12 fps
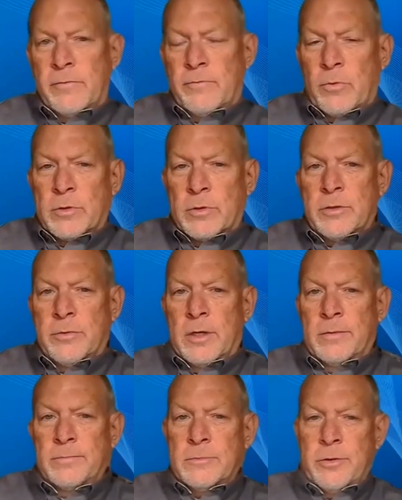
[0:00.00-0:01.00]
Looking forward
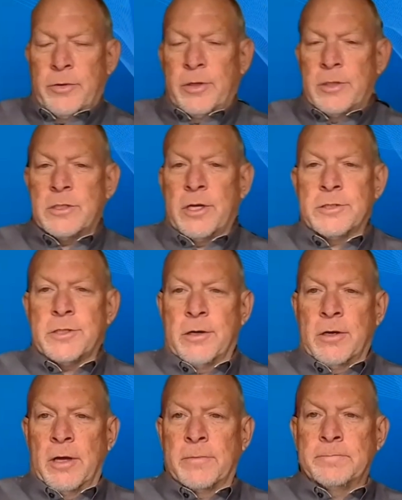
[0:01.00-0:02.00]
to a good
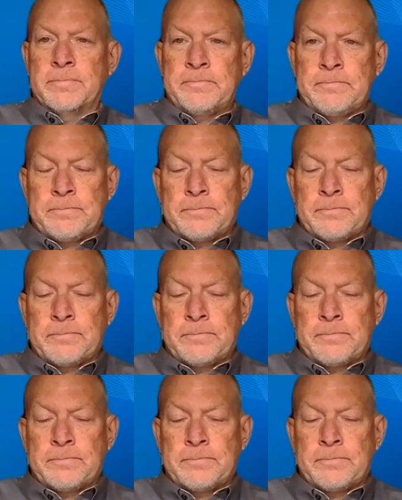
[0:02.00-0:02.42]
discussion today.